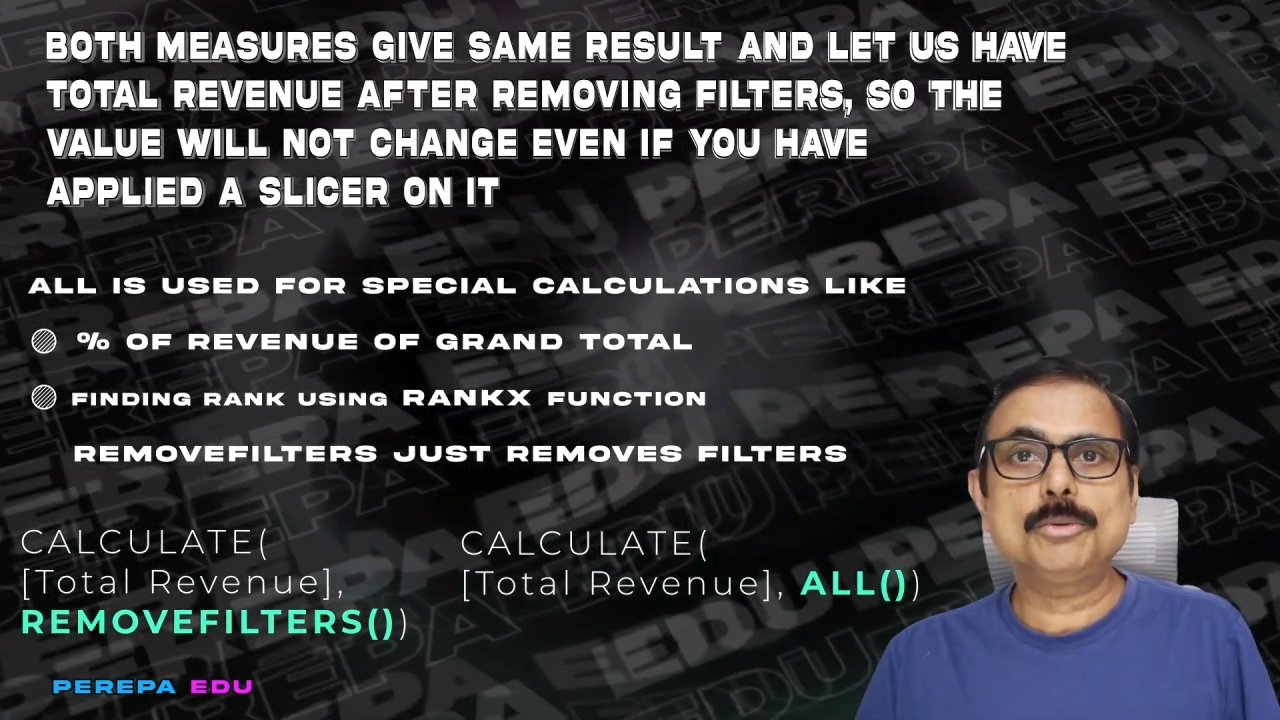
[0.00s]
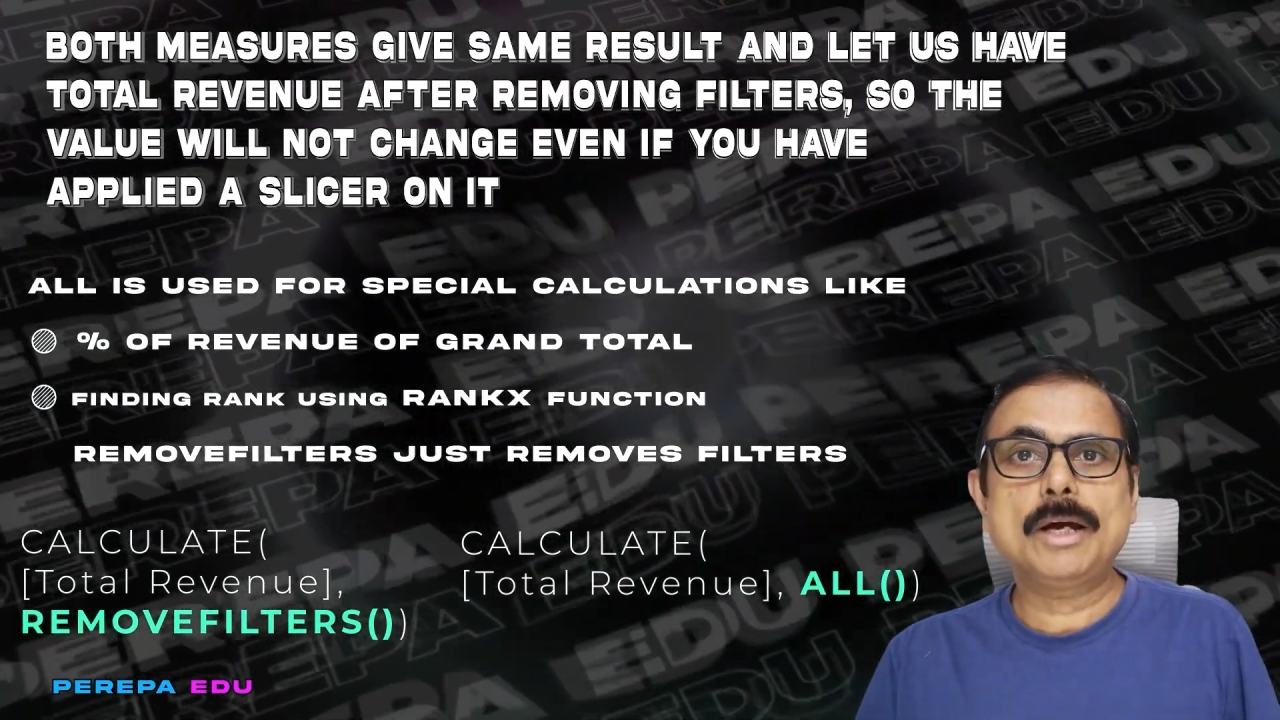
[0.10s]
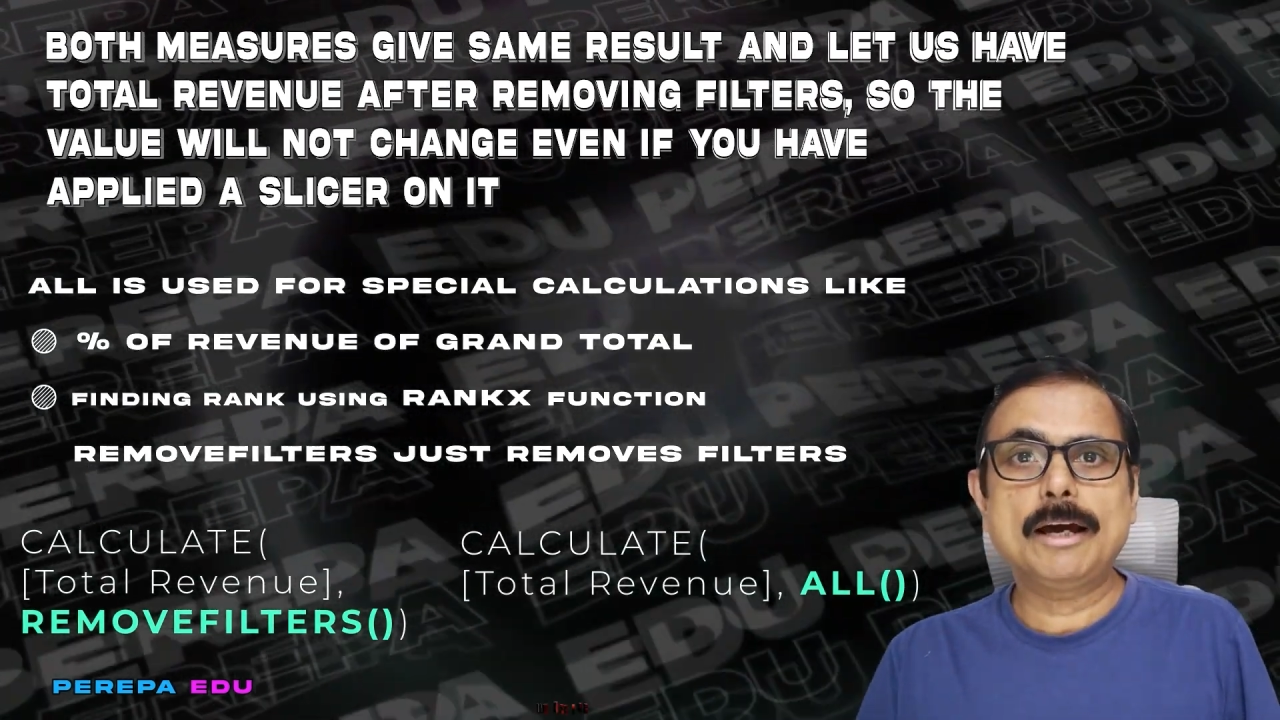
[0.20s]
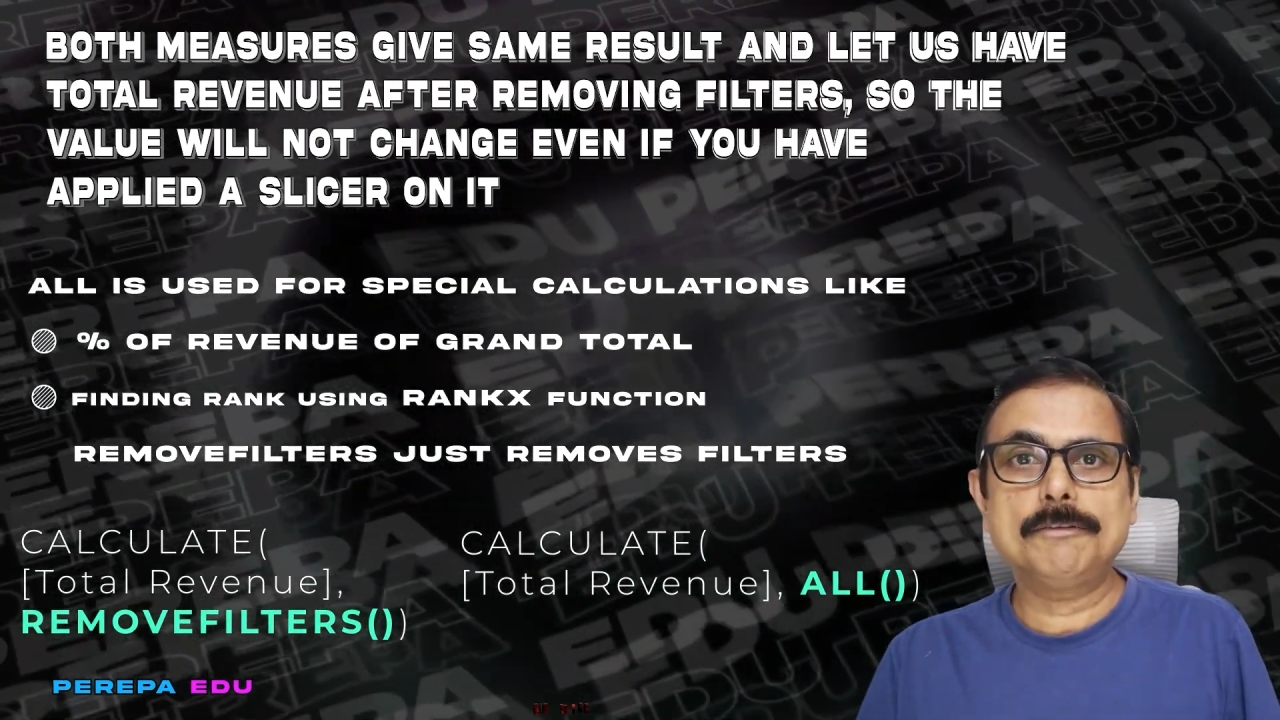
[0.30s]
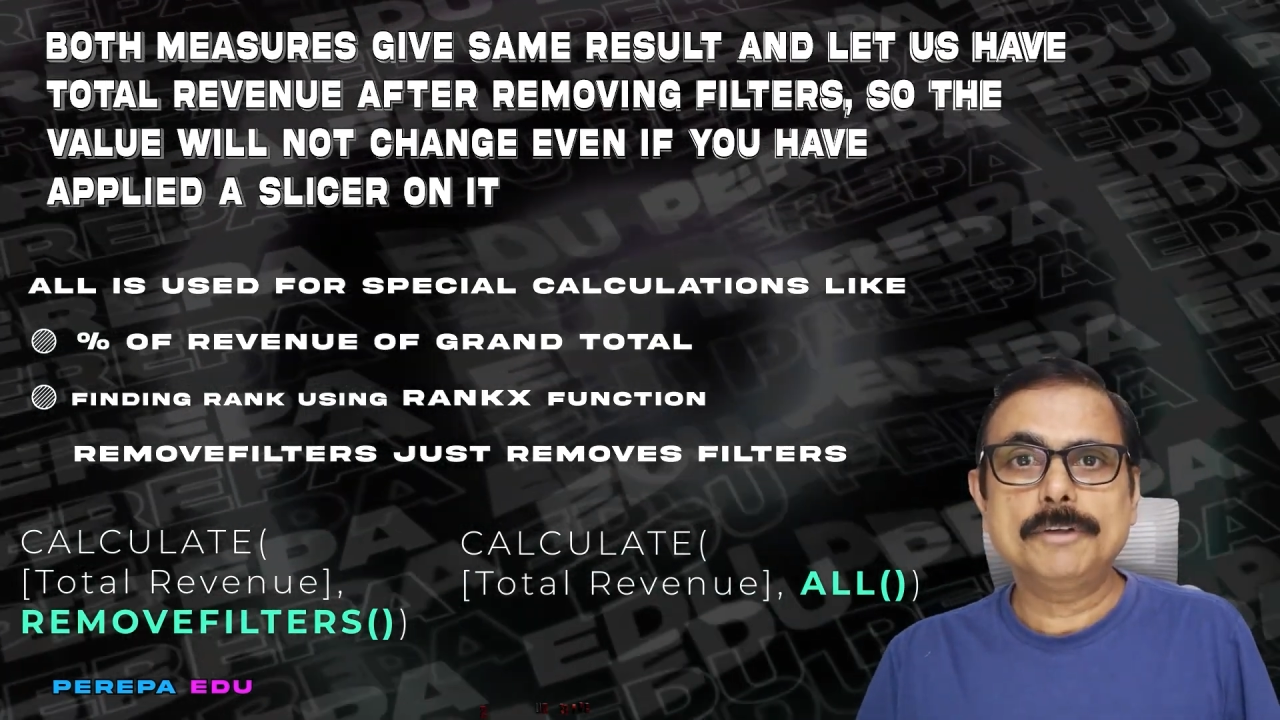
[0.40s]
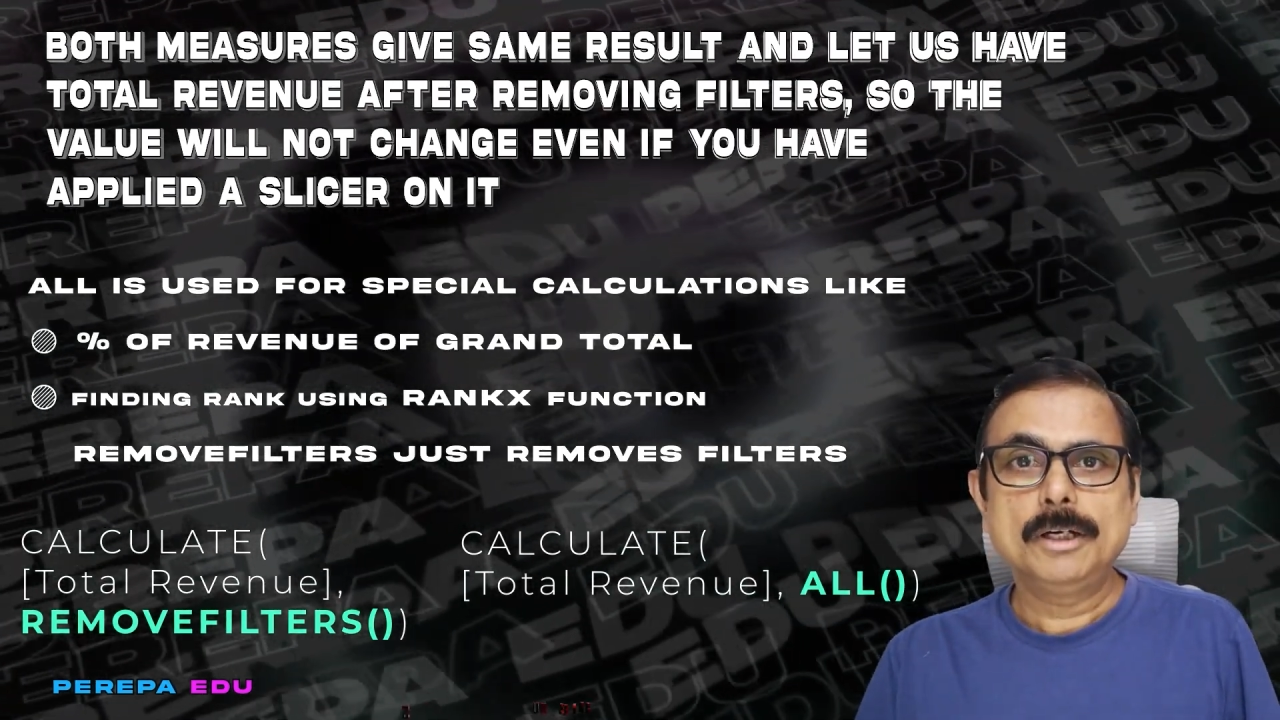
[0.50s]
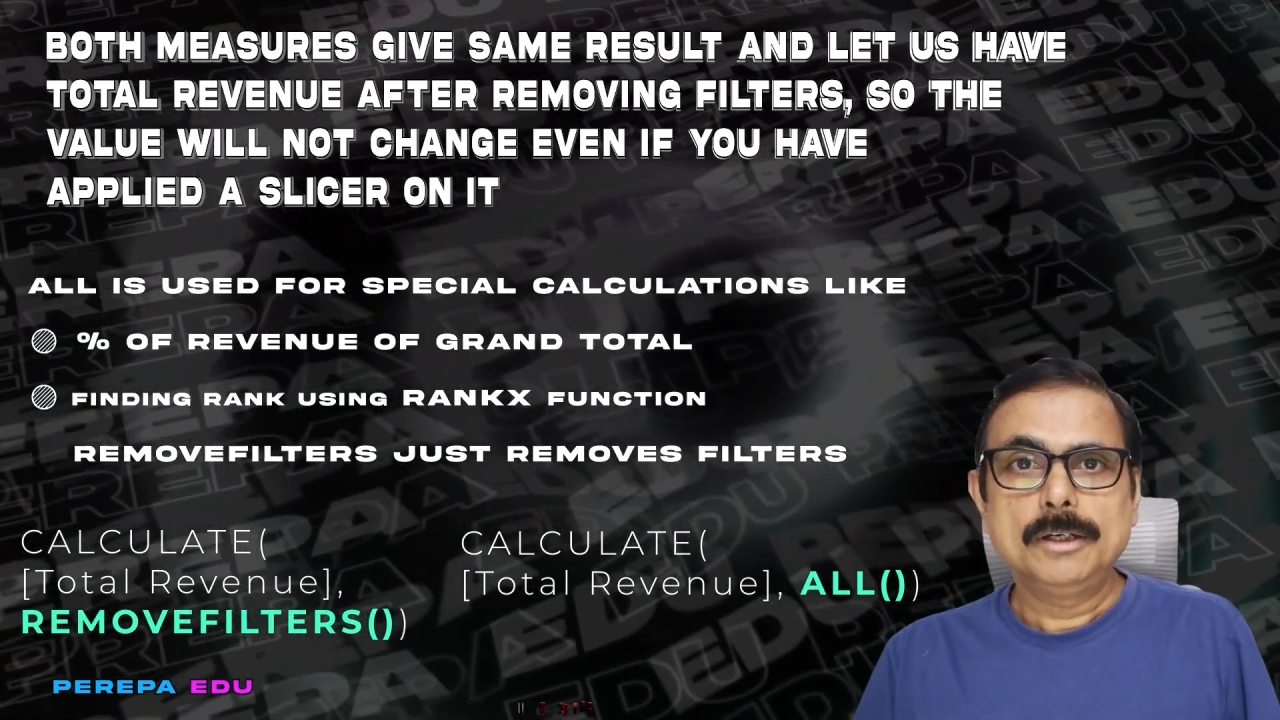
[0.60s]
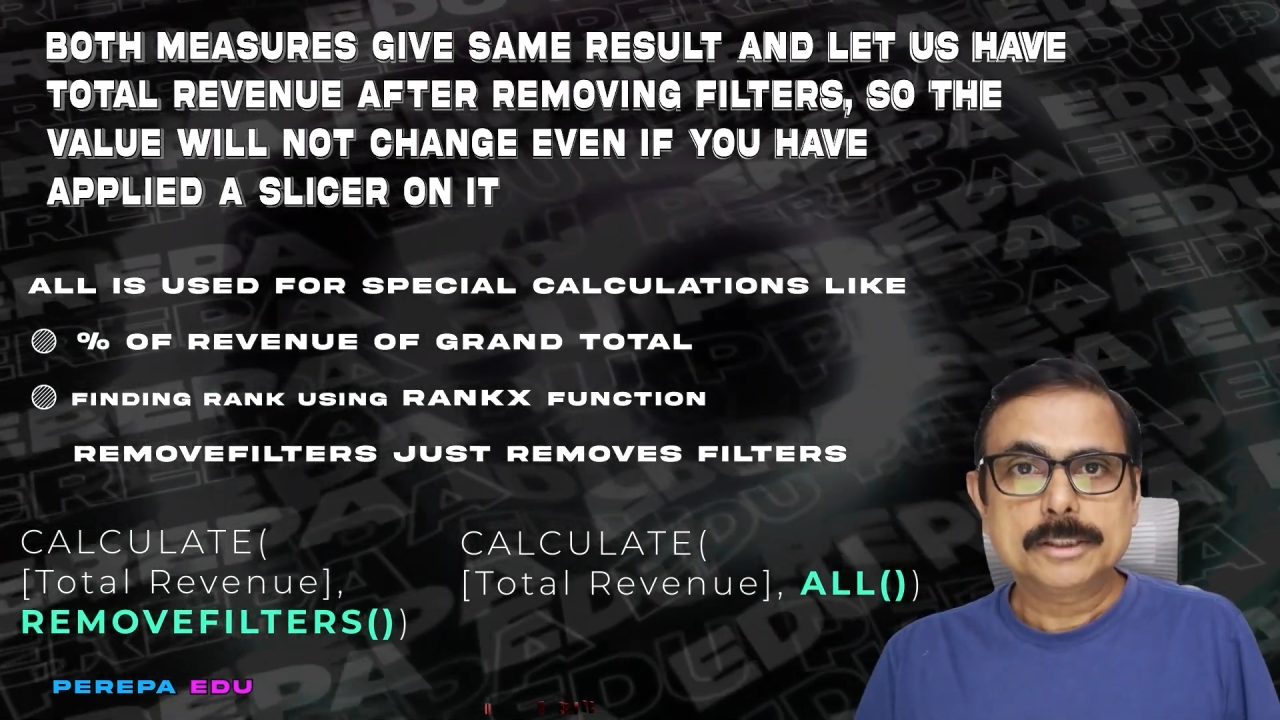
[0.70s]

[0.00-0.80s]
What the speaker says: to have